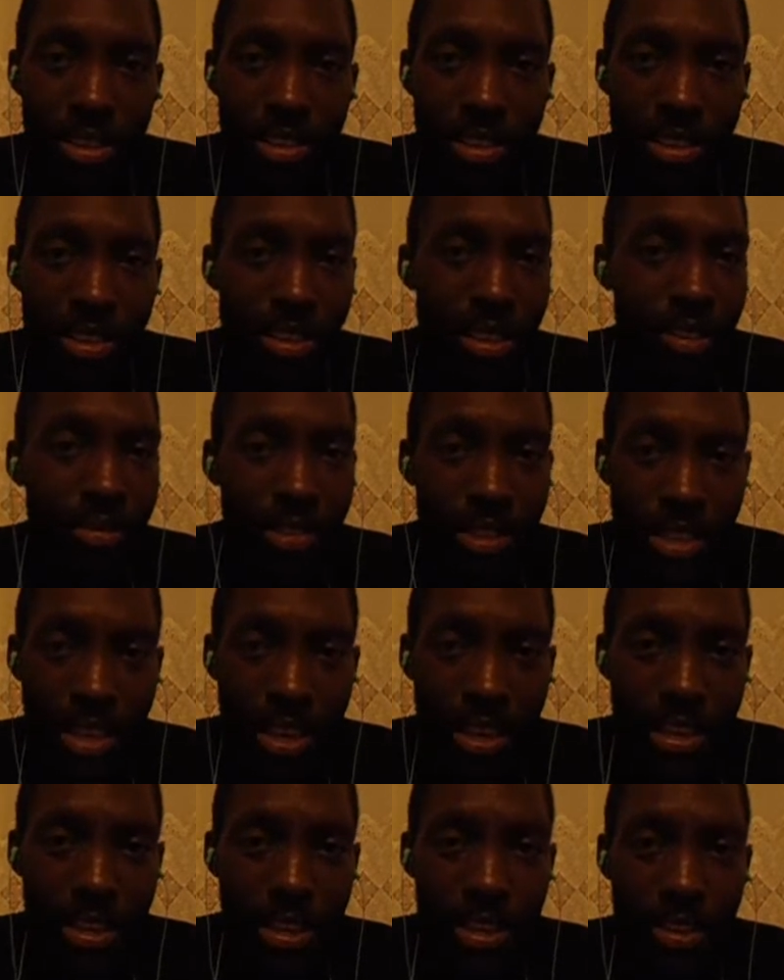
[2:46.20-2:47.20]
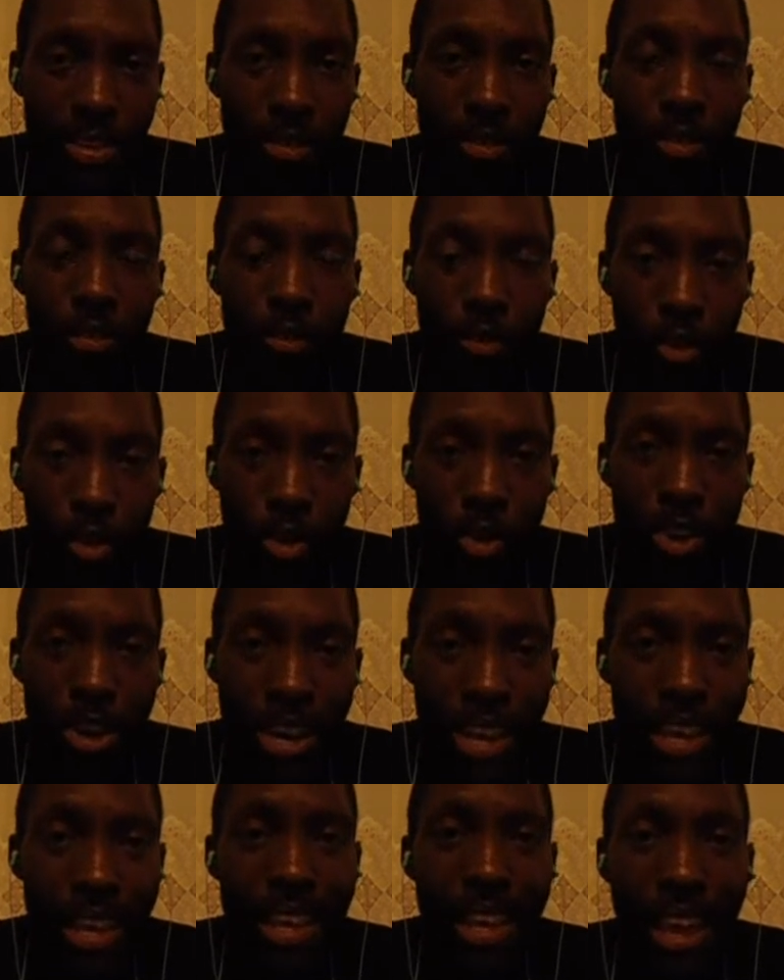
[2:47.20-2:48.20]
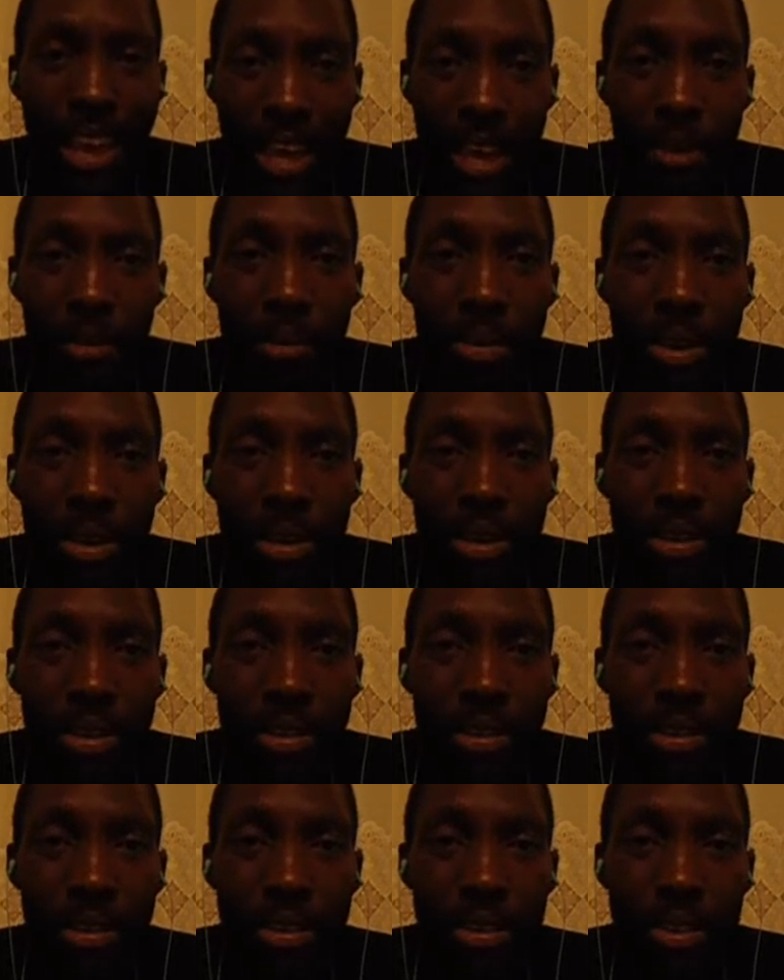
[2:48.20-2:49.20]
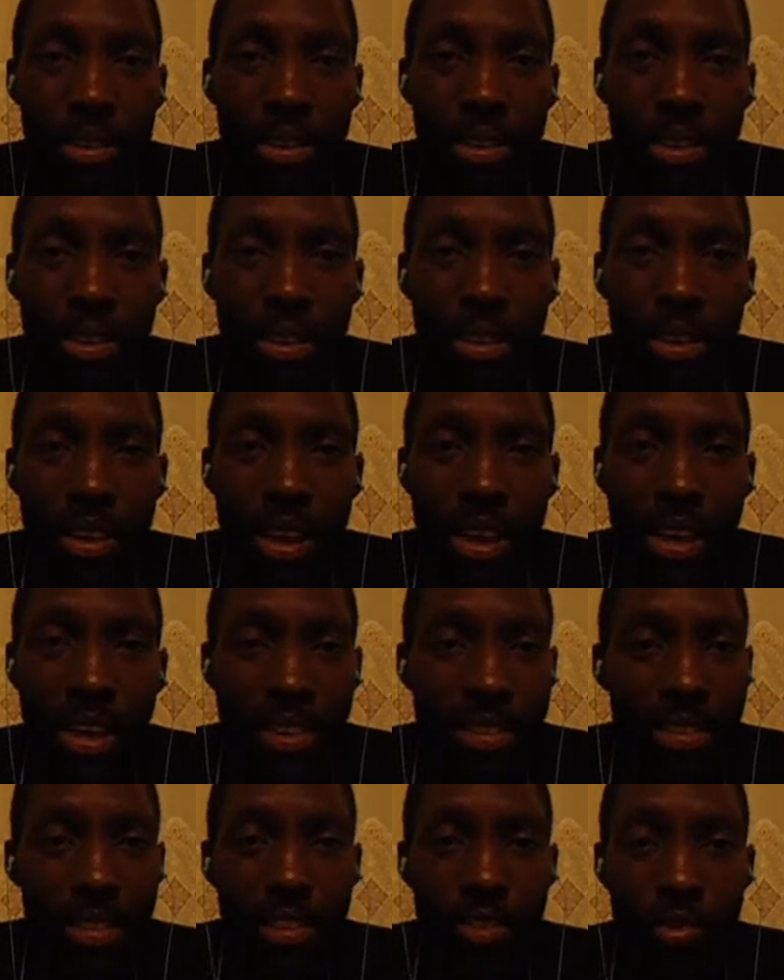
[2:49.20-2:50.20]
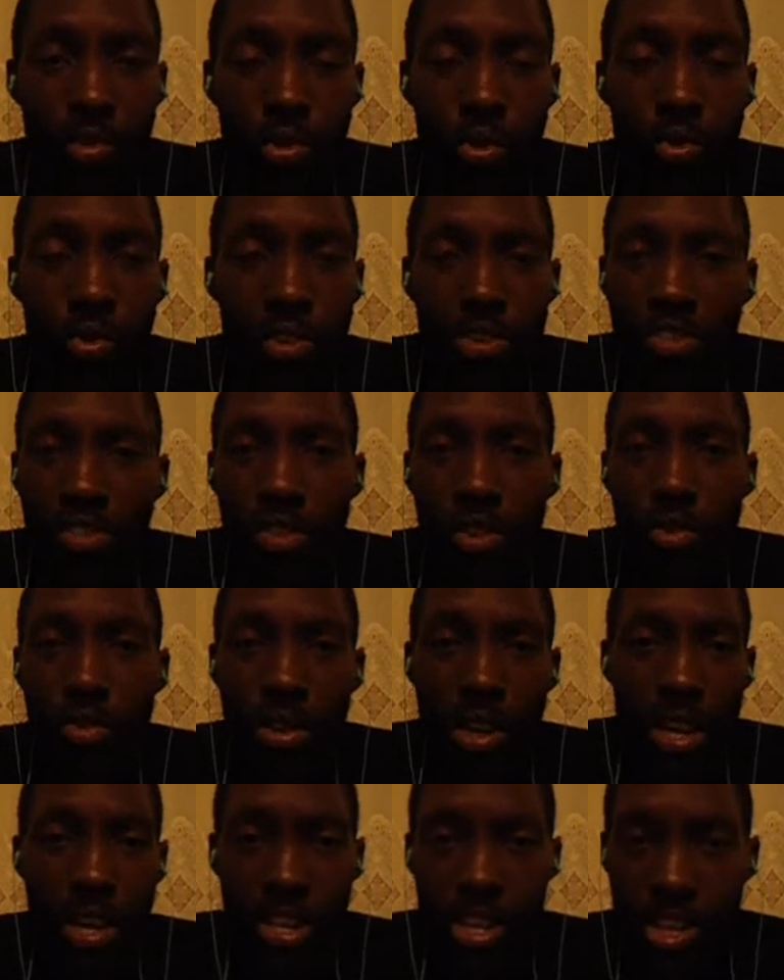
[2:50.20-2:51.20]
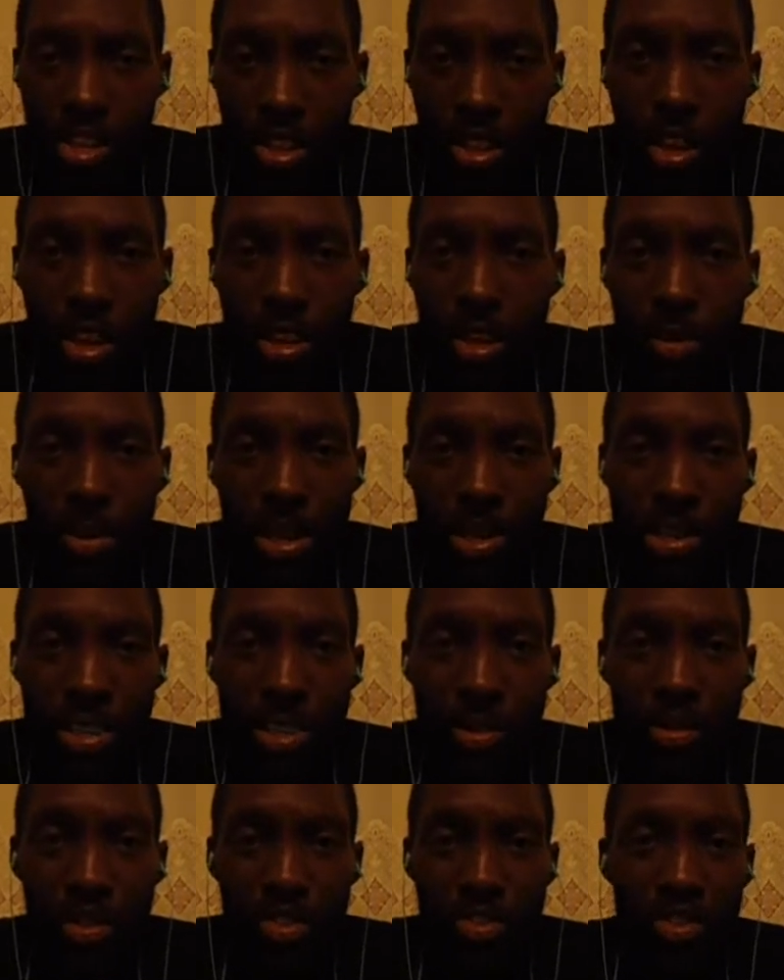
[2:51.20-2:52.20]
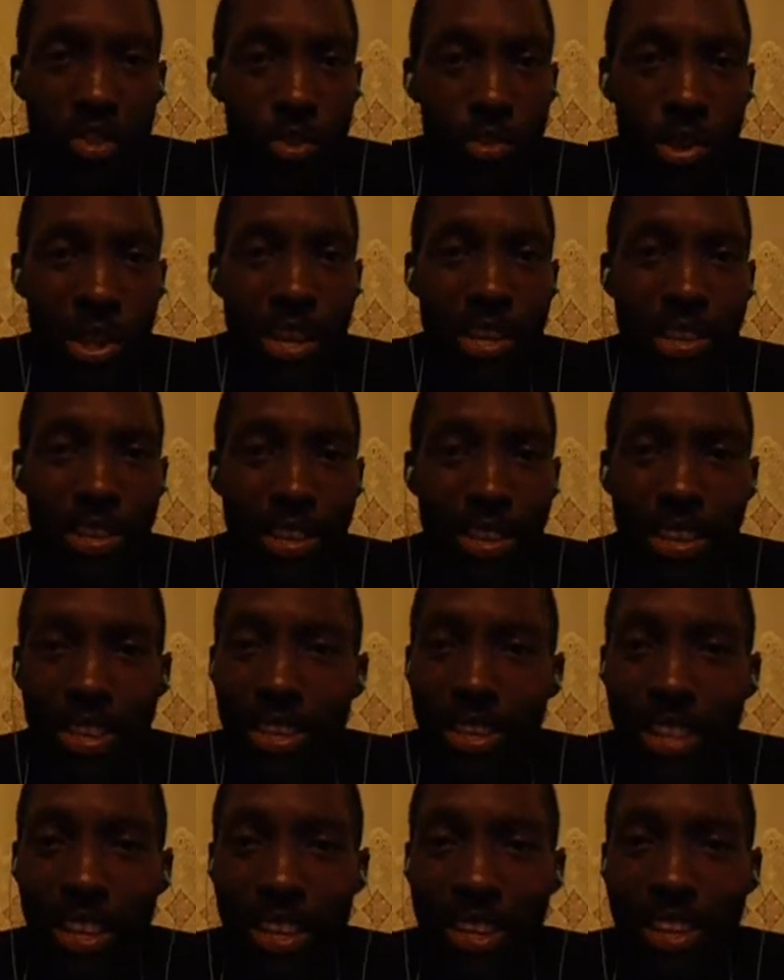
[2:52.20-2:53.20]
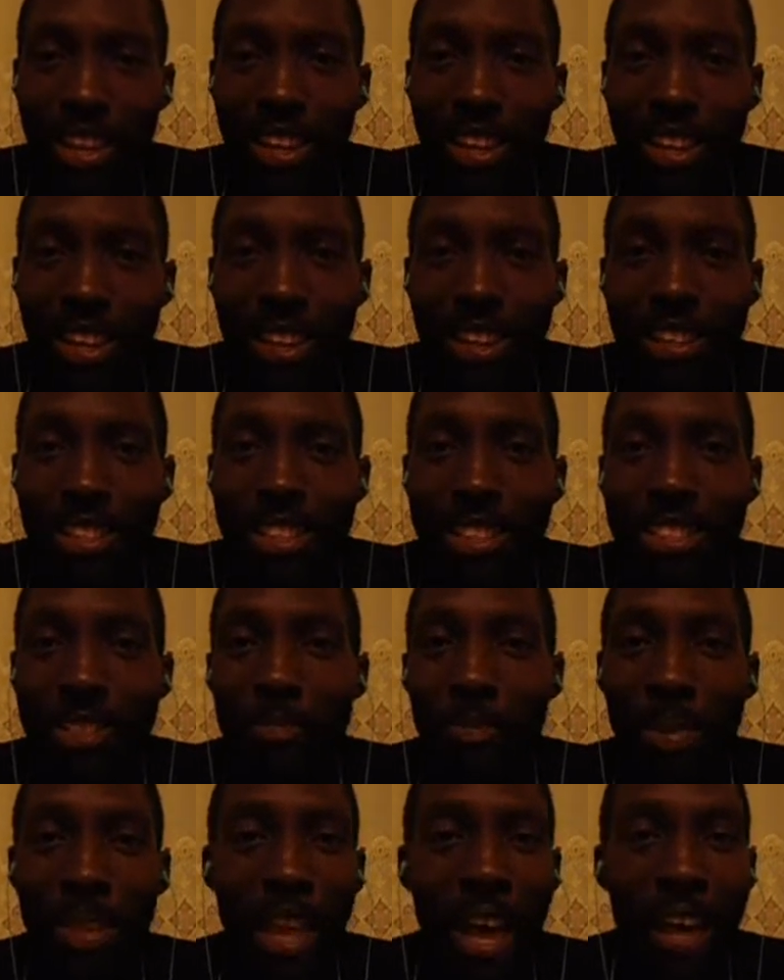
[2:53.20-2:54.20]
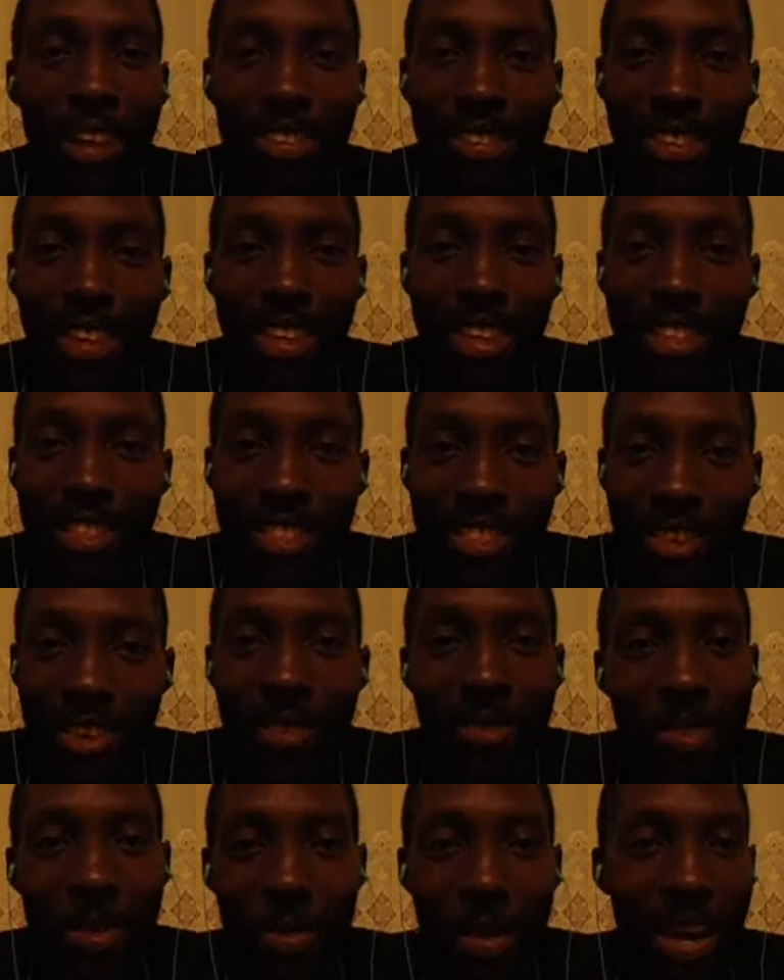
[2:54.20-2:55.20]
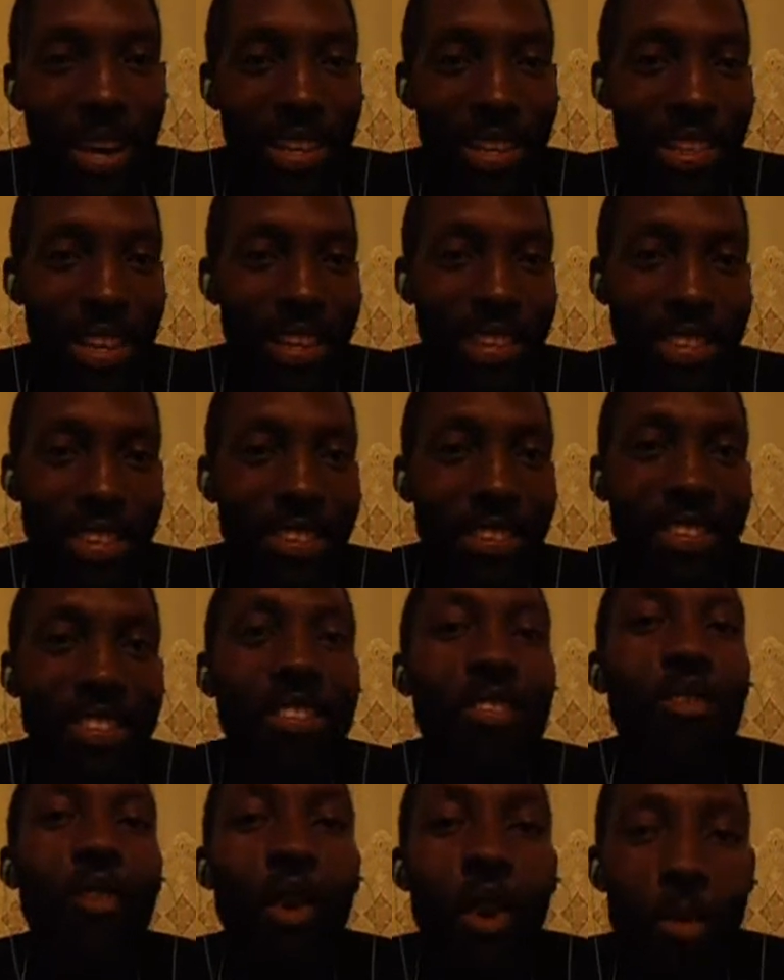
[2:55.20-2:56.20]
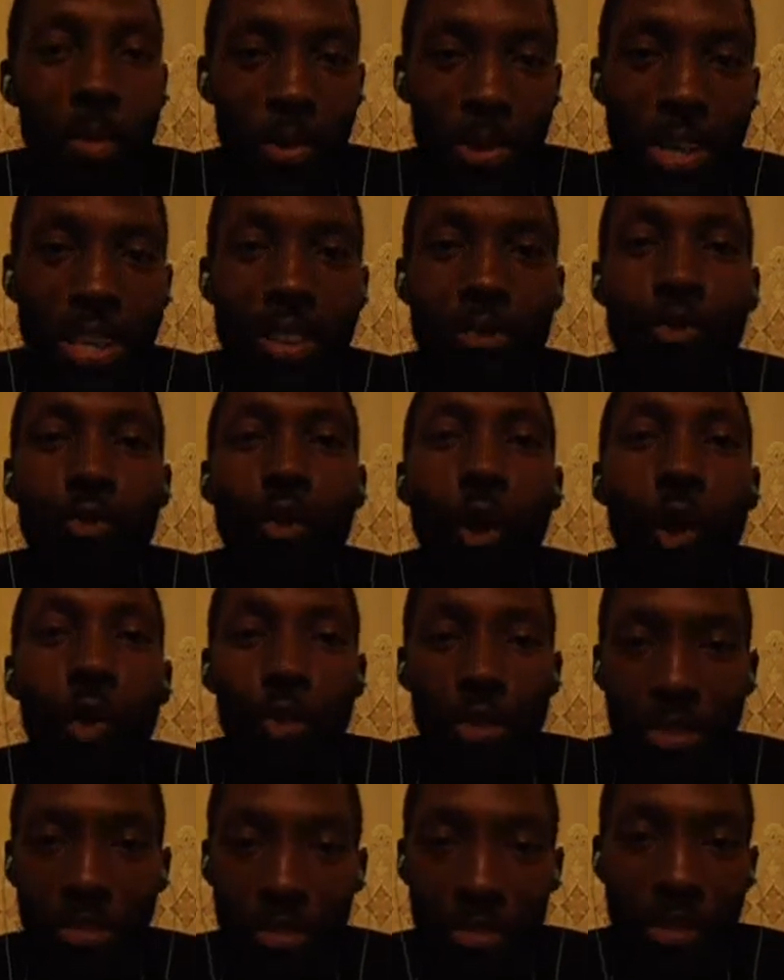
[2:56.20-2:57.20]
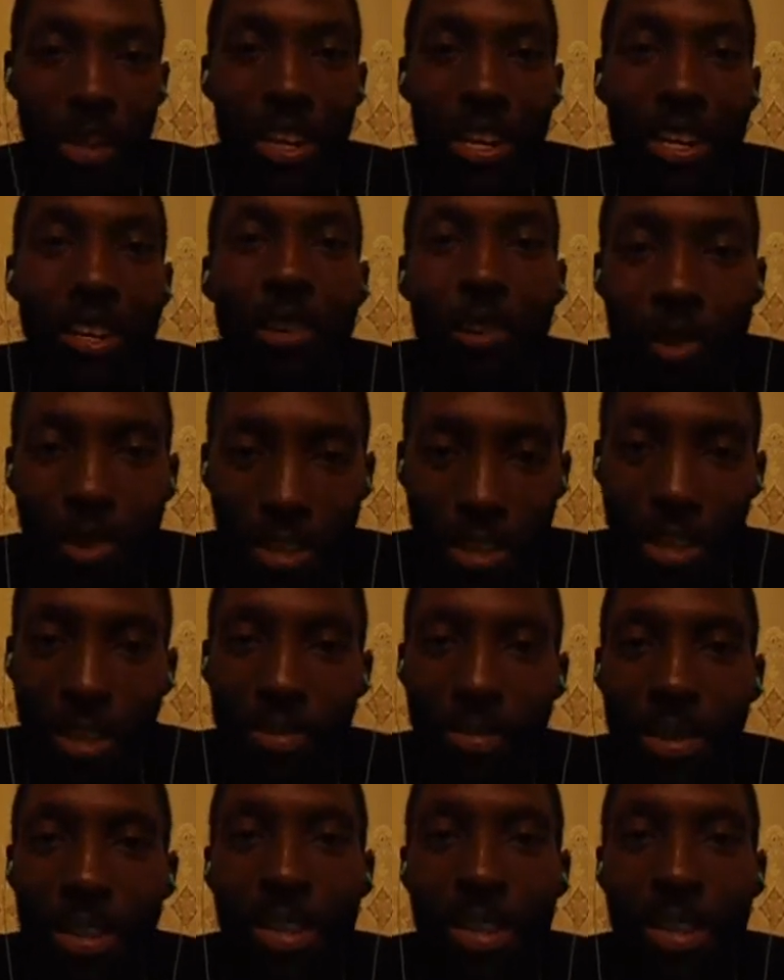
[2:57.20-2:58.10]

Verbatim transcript: the other day. 4 a.m and the dude was so nonchalant about it. He was so like like blasé and chilled about it. Like this is normal. He woke the fucking girl up.